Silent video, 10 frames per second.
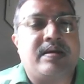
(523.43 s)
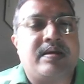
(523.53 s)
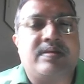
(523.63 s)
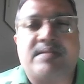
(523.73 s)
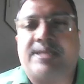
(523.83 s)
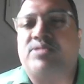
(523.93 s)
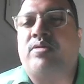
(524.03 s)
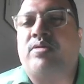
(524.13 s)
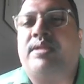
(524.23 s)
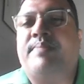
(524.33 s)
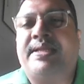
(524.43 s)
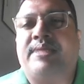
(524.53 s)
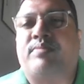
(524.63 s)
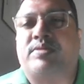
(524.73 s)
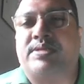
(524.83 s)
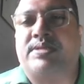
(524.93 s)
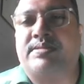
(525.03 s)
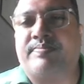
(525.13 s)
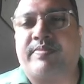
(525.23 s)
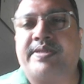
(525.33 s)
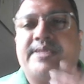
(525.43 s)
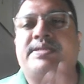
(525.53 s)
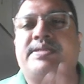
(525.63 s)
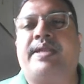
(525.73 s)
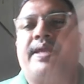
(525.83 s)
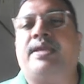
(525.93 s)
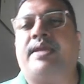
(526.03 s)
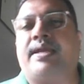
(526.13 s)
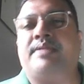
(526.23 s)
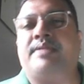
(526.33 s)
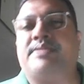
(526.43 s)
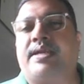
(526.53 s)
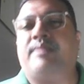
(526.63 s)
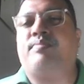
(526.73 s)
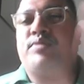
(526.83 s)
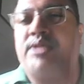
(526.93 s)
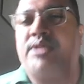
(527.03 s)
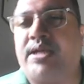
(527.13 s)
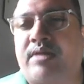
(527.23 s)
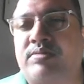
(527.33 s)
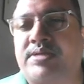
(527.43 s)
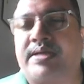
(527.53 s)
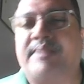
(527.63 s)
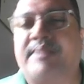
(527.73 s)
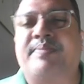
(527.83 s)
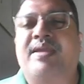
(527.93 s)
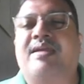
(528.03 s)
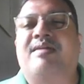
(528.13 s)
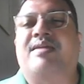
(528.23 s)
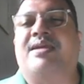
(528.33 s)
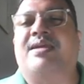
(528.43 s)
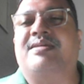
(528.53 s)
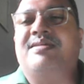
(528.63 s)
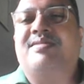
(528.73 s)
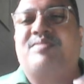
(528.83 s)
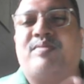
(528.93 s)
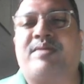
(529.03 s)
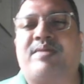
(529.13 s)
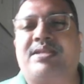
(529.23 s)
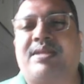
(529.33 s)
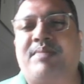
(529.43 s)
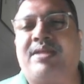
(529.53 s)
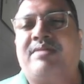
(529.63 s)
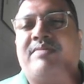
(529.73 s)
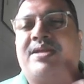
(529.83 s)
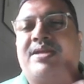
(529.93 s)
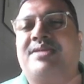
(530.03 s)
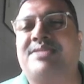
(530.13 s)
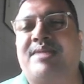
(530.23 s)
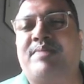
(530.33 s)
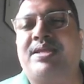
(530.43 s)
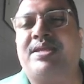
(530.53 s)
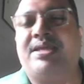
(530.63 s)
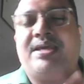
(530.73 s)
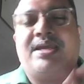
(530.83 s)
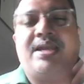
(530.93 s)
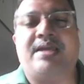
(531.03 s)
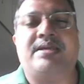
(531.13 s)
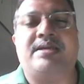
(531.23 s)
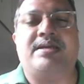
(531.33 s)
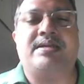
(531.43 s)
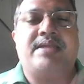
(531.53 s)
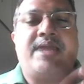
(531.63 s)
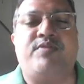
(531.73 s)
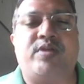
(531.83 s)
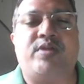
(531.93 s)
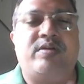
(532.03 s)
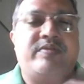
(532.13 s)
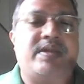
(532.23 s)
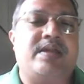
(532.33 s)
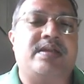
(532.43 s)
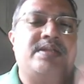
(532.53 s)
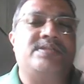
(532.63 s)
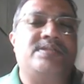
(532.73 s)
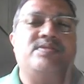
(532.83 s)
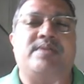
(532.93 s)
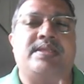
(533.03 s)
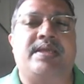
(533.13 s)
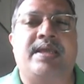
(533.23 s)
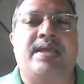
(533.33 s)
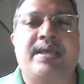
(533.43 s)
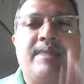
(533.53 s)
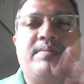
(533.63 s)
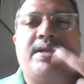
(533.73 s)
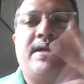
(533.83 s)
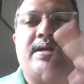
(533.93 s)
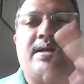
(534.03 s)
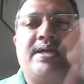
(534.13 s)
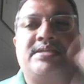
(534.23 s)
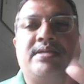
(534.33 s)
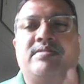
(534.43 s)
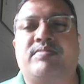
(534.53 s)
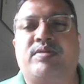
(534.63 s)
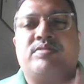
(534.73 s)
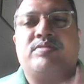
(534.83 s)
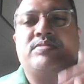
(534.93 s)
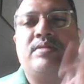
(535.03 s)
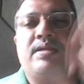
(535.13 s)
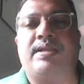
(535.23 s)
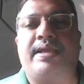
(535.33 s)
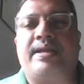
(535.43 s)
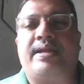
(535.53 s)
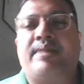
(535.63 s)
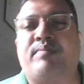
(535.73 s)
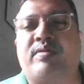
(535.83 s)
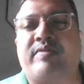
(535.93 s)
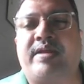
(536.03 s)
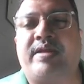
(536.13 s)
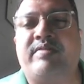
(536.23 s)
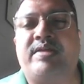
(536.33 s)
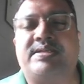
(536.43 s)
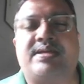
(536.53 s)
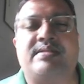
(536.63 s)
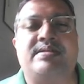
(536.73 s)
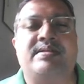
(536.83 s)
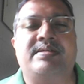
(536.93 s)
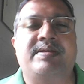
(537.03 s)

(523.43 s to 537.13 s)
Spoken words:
That is called the breathing process. They're just taking air inside, pushing it outside. Okay, so the remaining work is done by the lung, the alveoli of the lung. It is doing the immediate exchange because n number of alveoli are there,